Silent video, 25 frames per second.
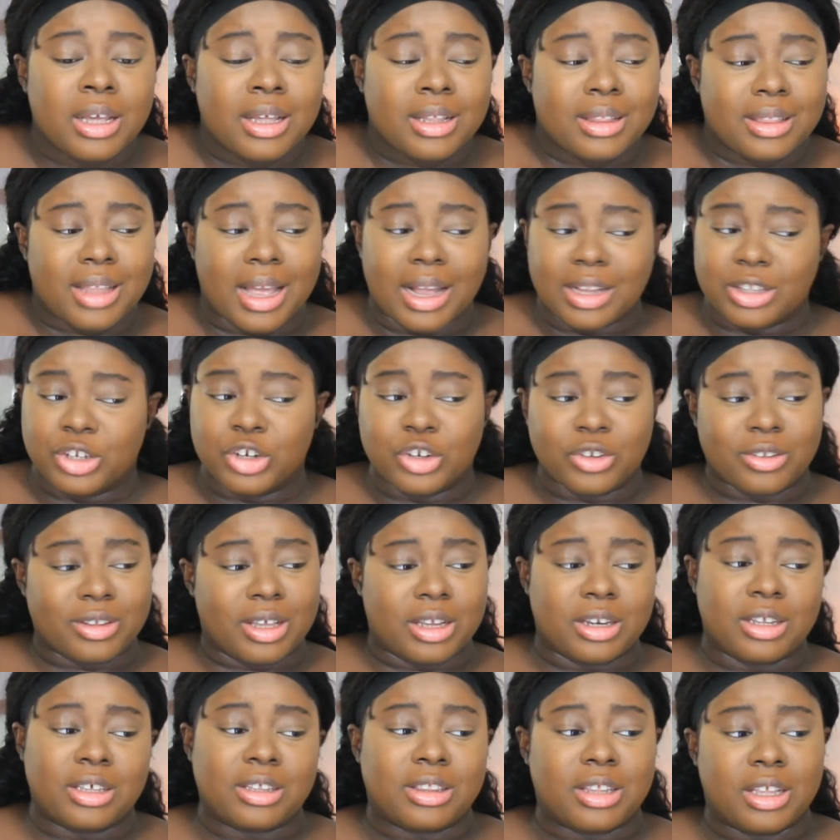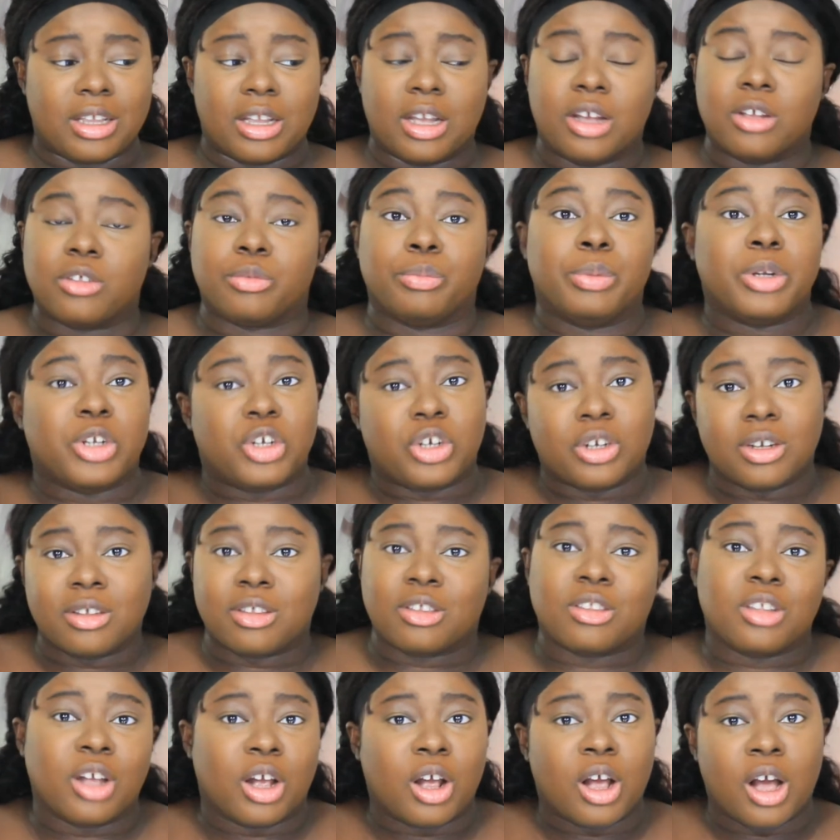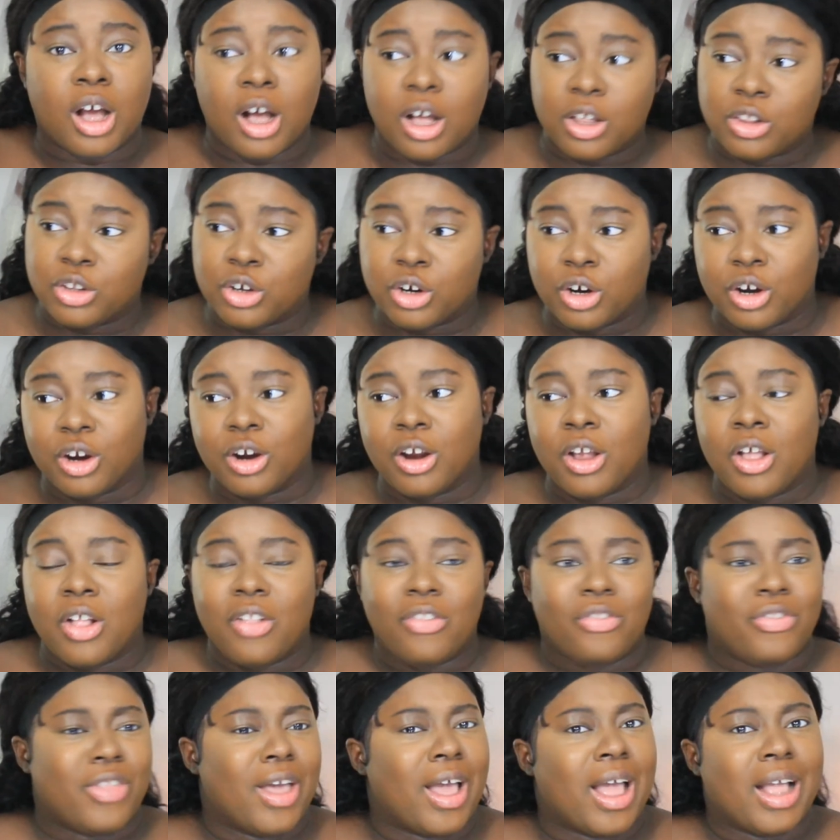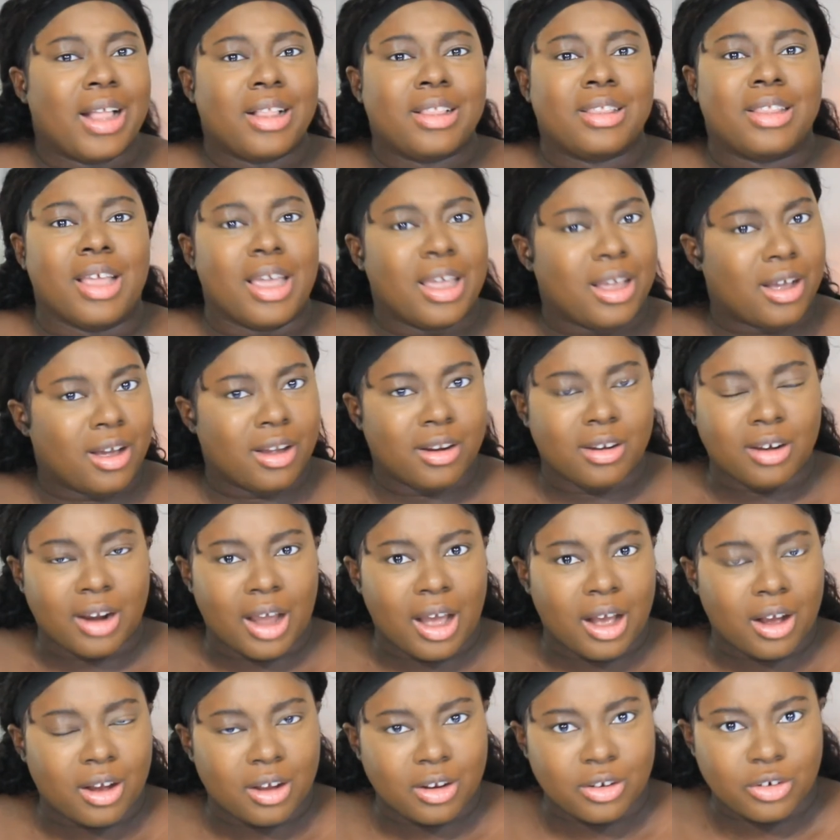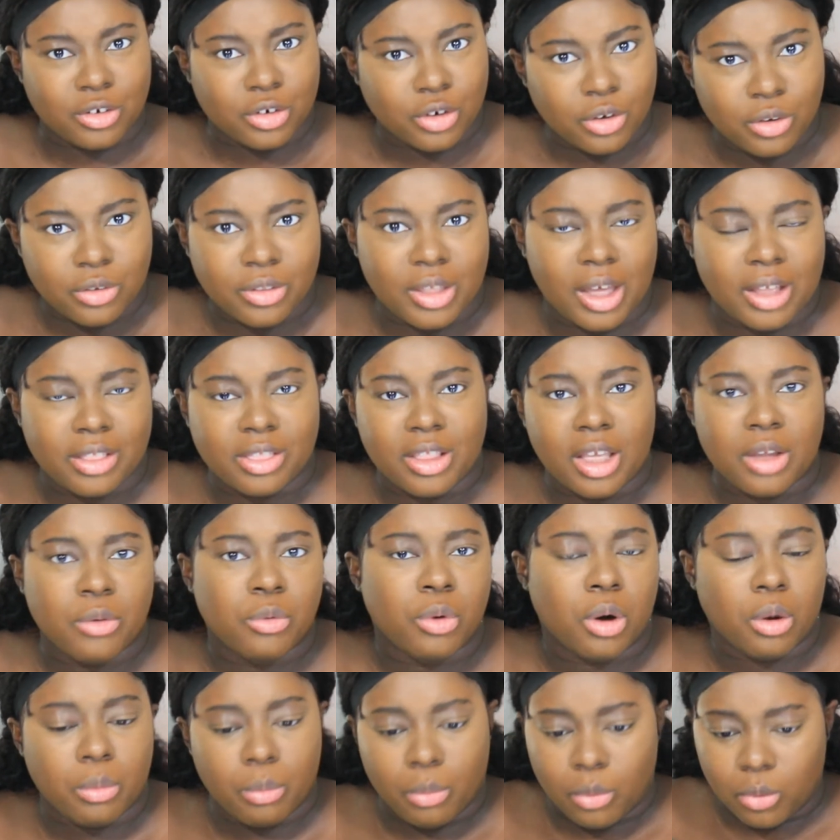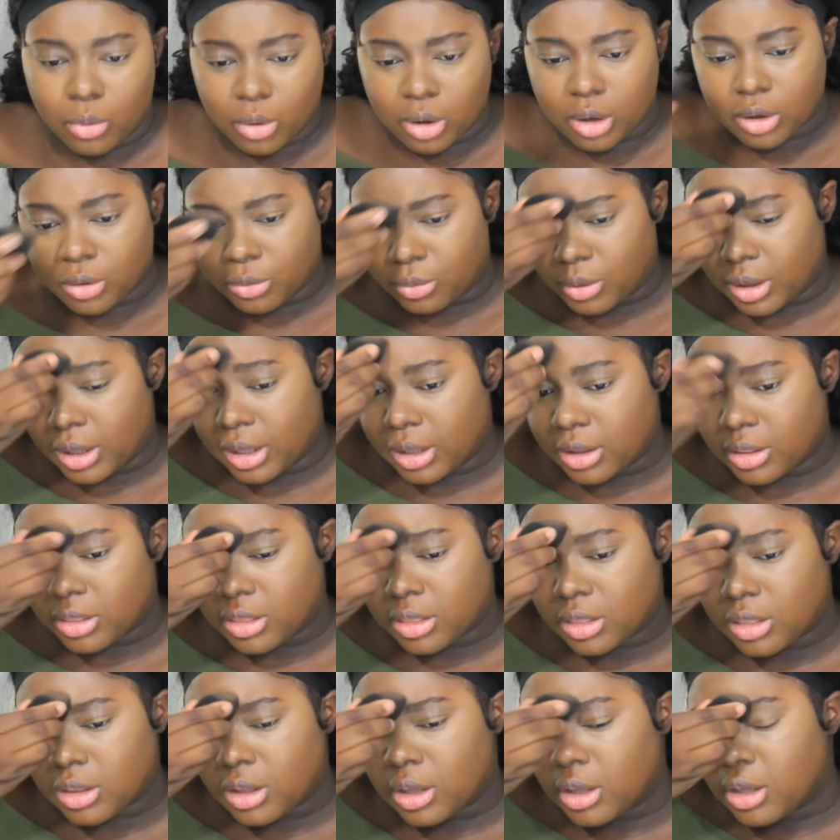that there's anything else, but just the color that they could not control, that they were born with,